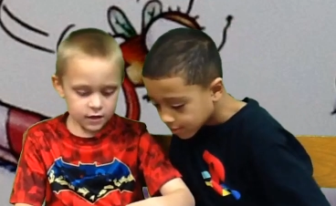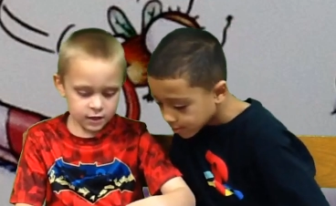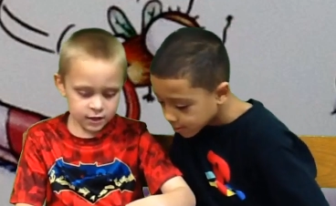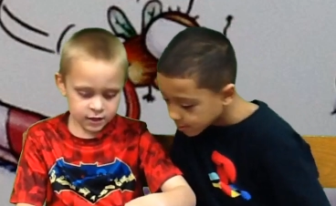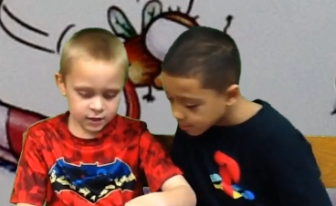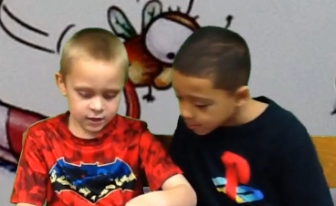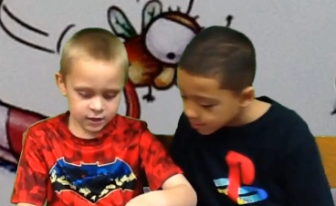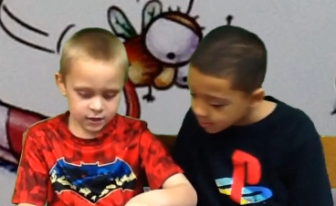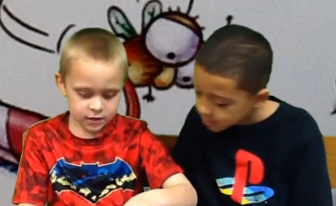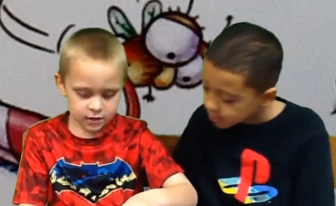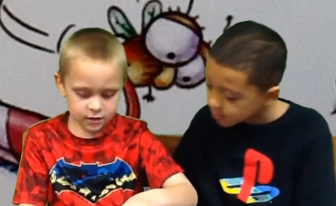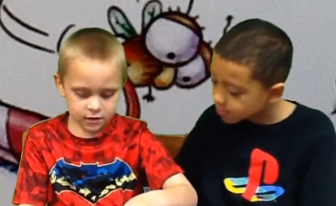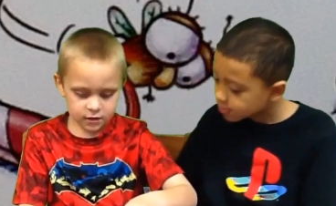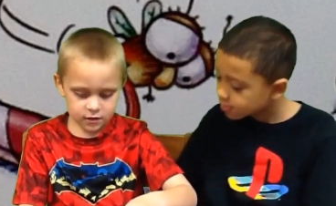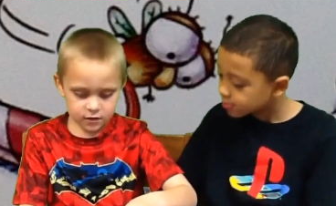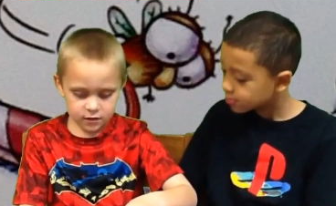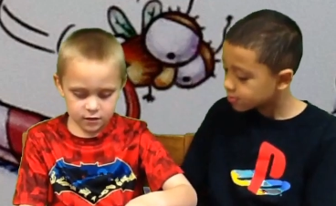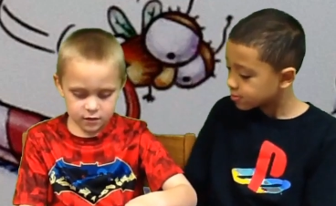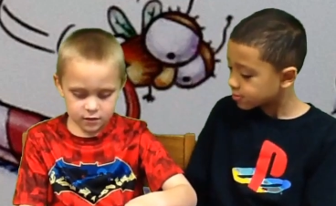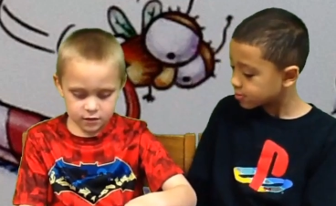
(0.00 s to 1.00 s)
Speaker 1: He
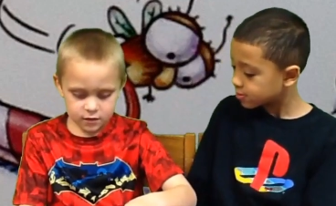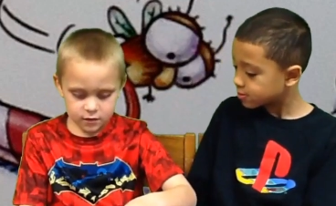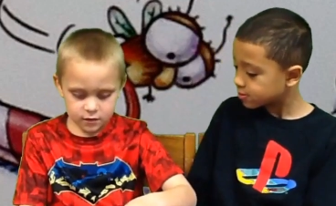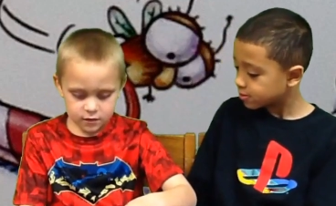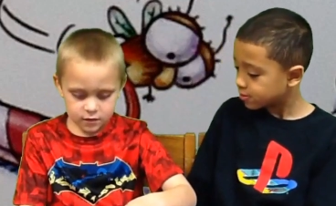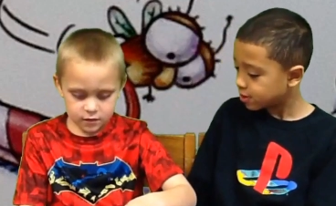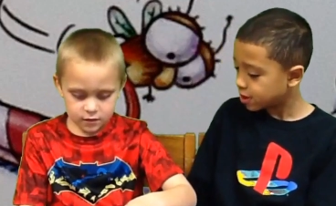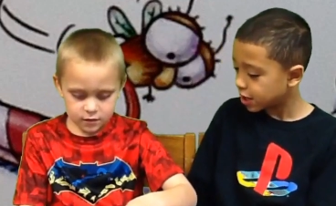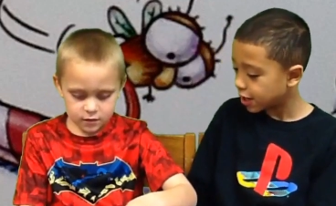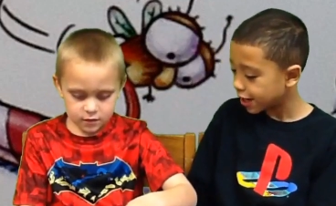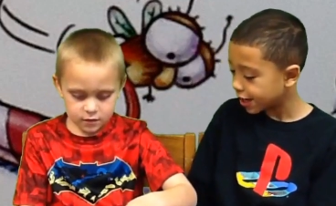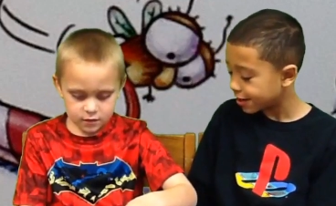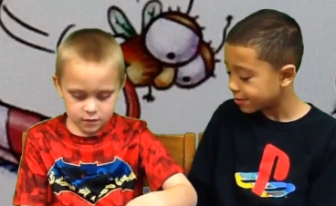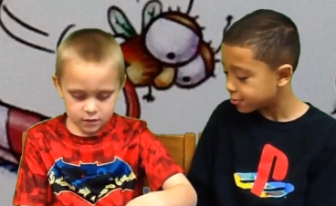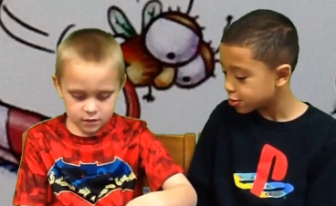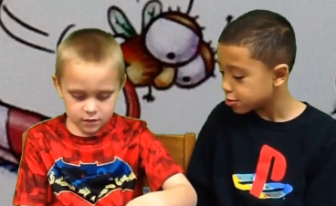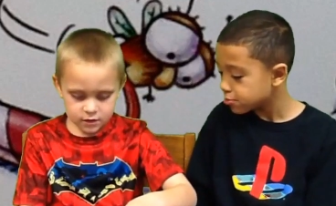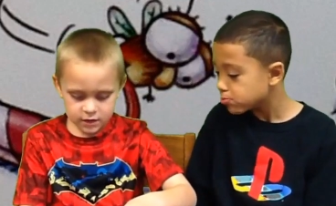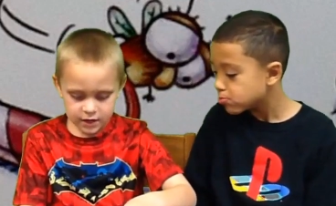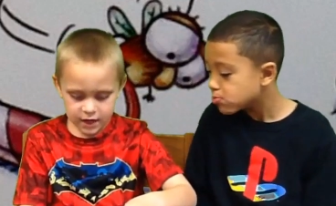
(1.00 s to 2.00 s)

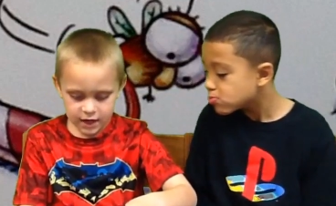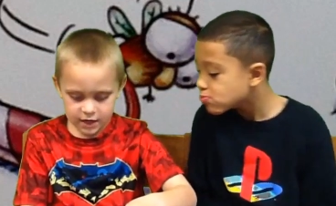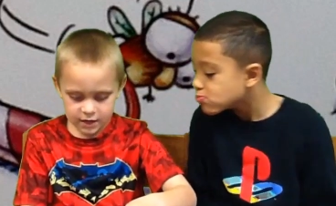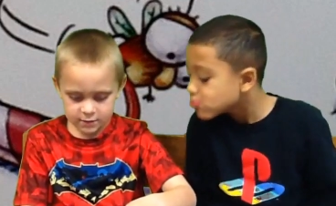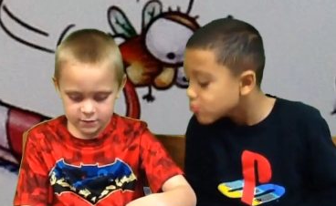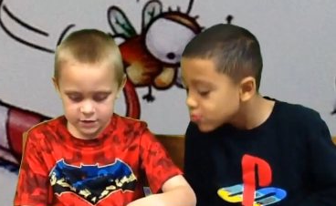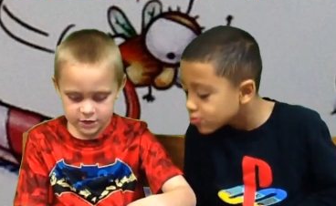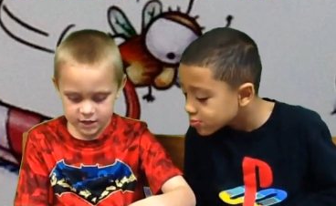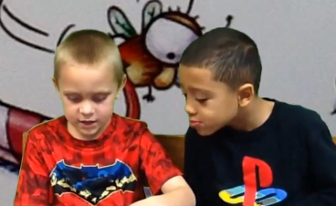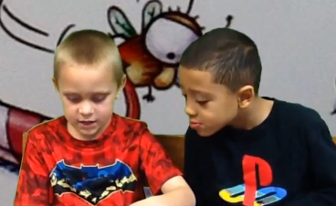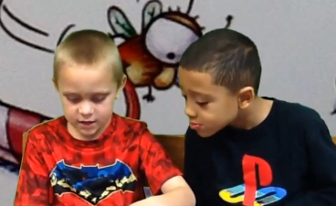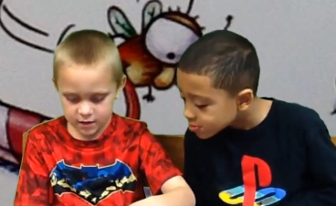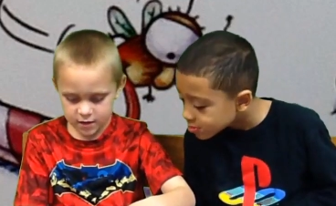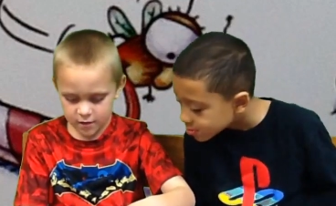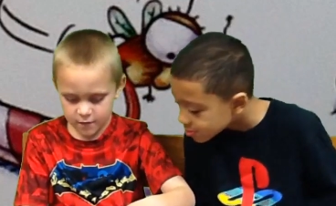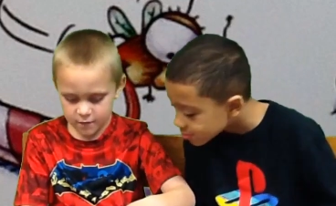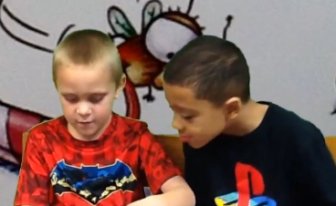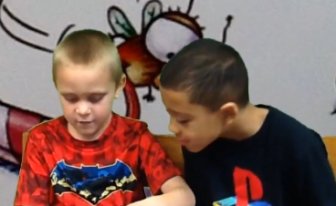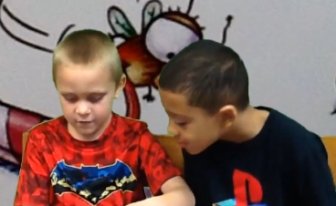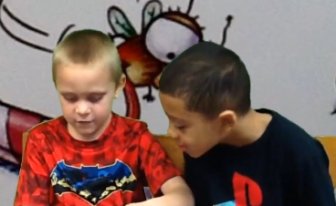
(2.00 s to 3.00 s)
named
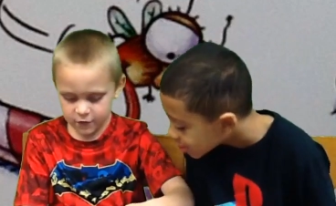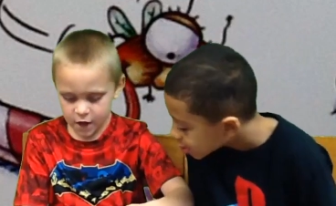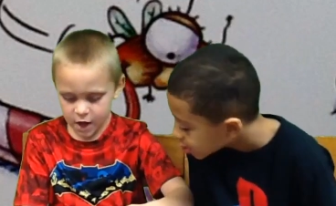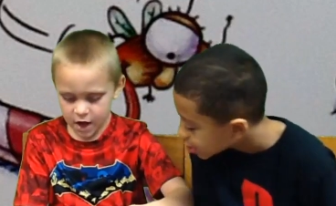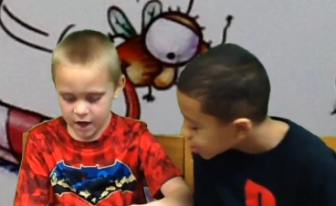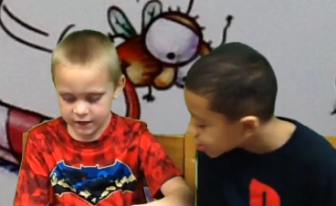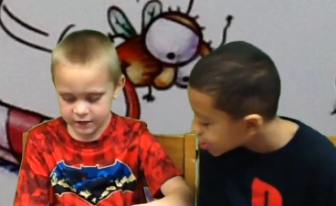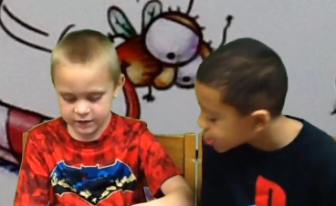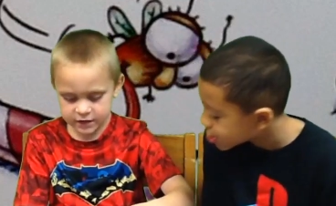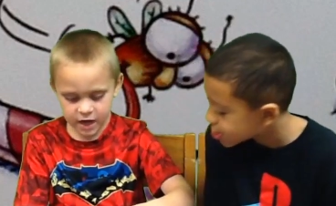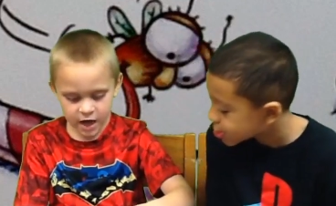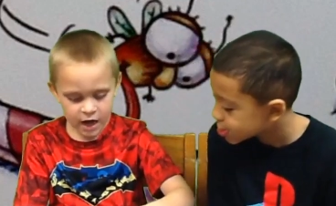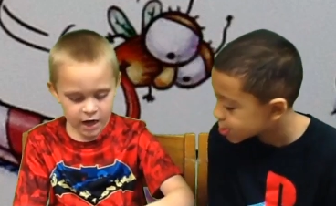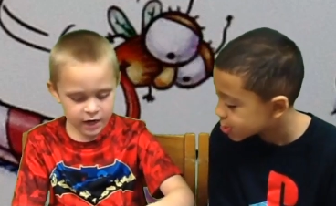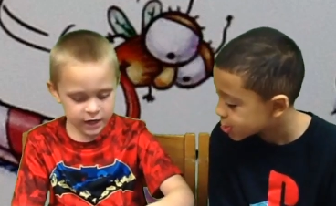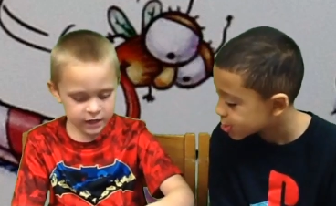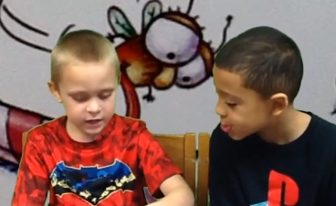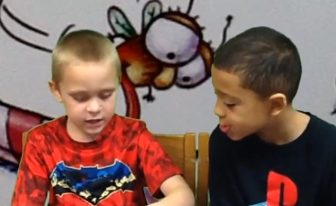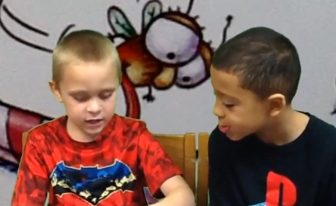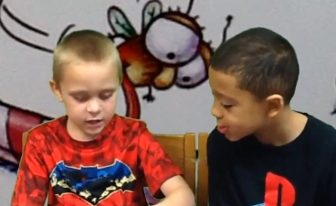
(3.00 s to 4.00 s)
him Fly Guy.